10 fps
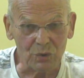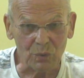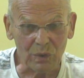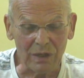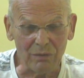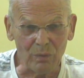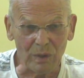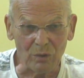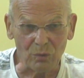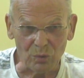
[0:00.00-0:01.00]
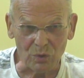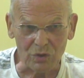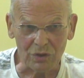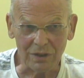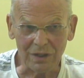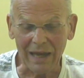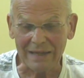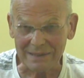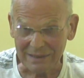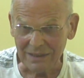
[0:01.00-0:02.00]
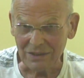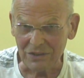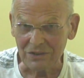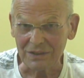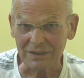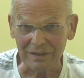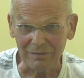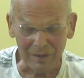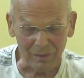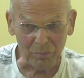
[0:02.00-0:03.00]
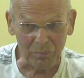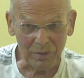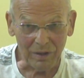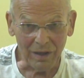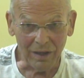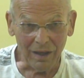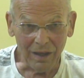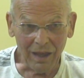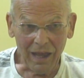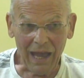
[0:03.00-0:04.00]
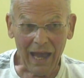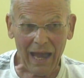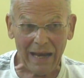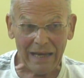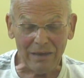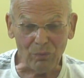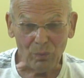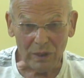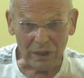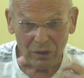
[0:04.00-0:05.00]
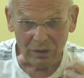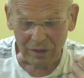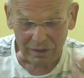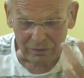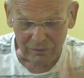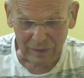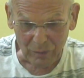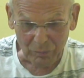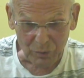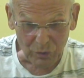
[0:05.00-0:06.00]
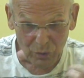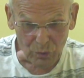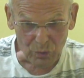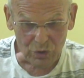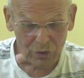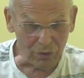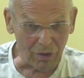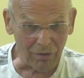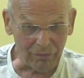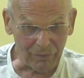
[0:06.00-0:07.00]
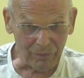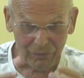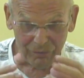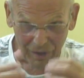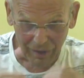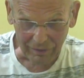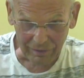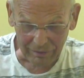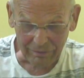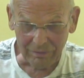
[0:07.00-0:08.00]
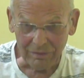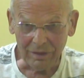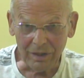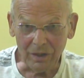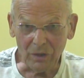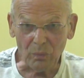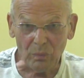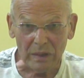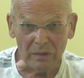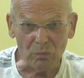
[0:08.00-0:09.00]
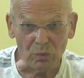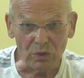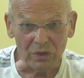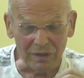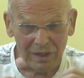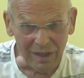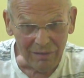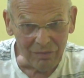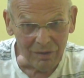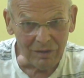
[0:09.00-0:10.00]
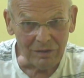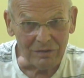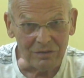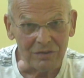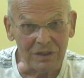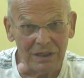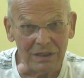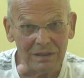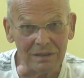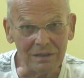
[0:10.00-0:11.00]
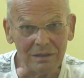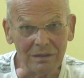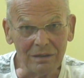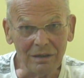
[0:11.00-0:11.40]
So if we could, as teachers, develop, and if we develop the notion of father, we would never treat